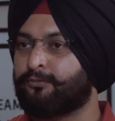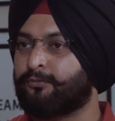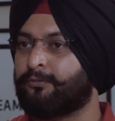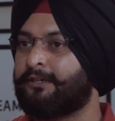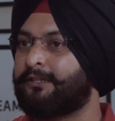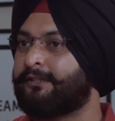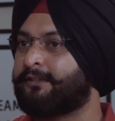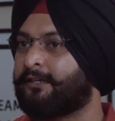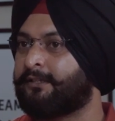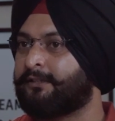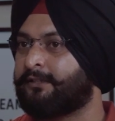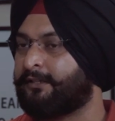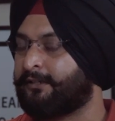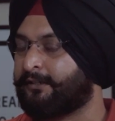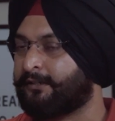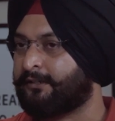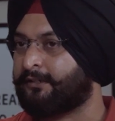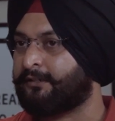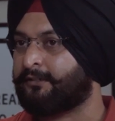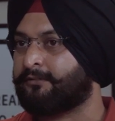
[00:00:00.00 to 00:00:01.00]
So only then
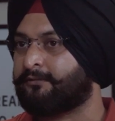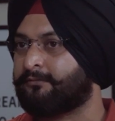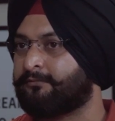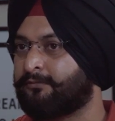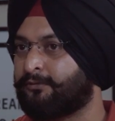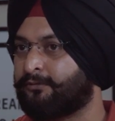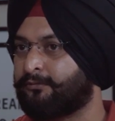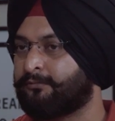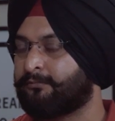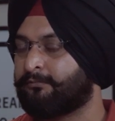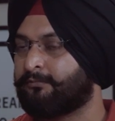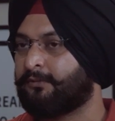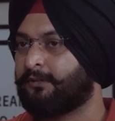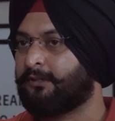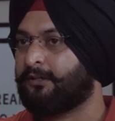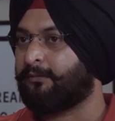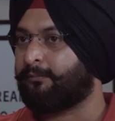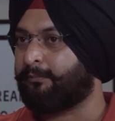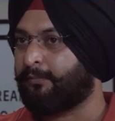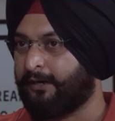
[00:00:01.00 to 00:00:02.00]
they can,
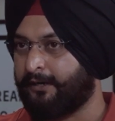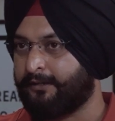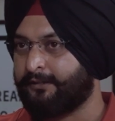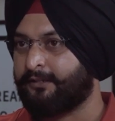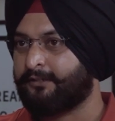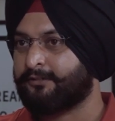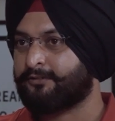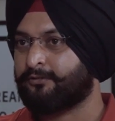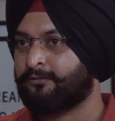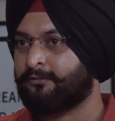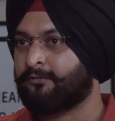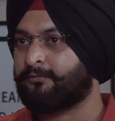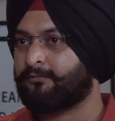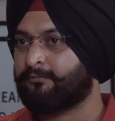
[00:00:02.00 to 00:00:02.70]
buy this.